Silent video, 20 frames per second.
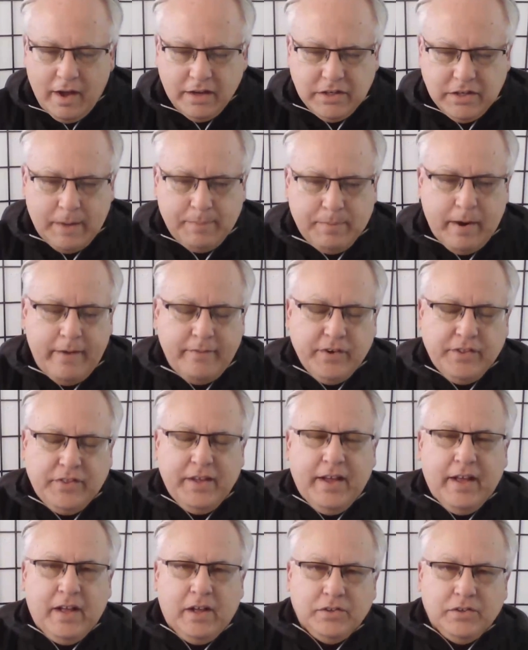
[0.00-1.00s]
on top of
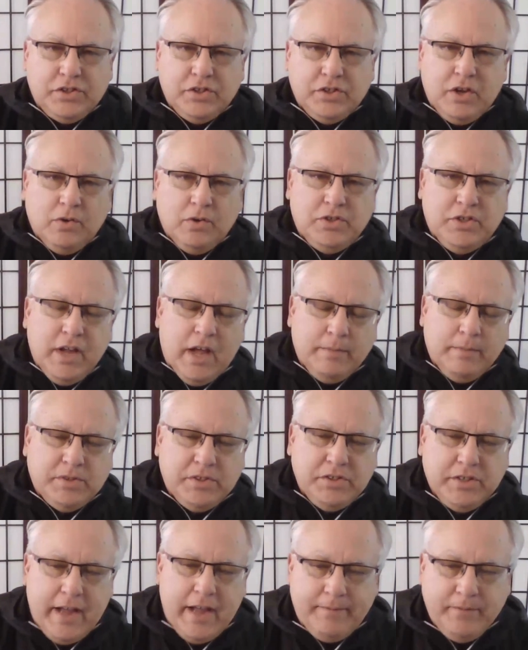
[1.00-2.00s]
everything else, Coach
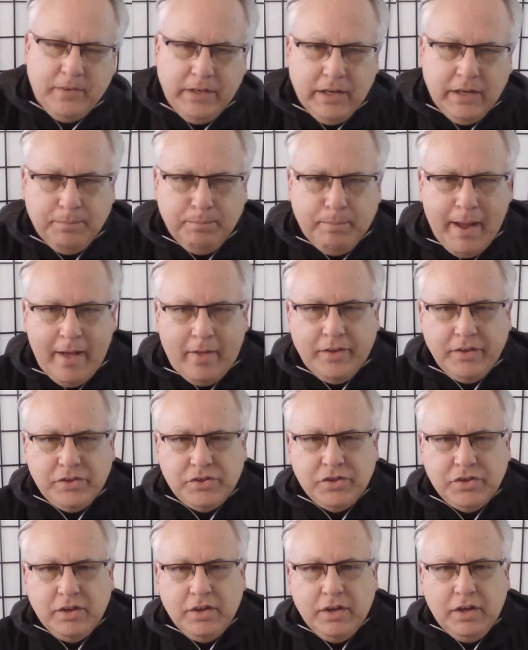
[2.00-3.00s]
Thompson is having to
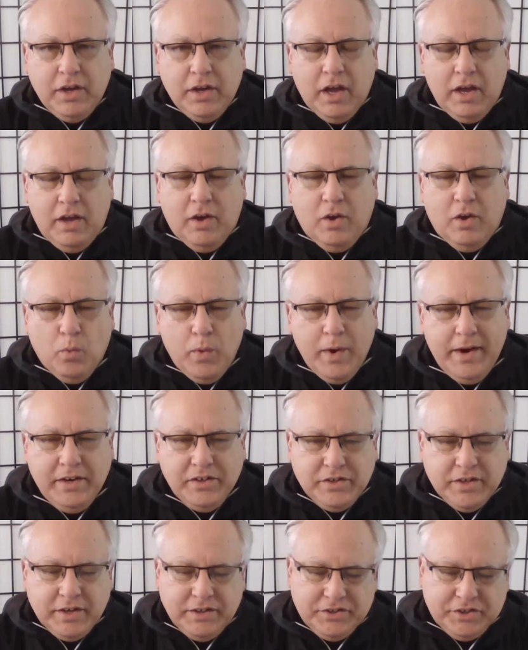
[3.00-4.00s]
balance when
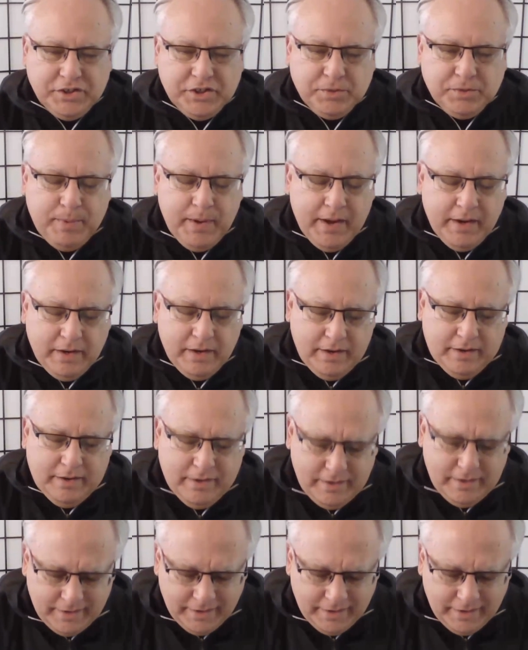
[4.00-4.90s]
he's going to suspend.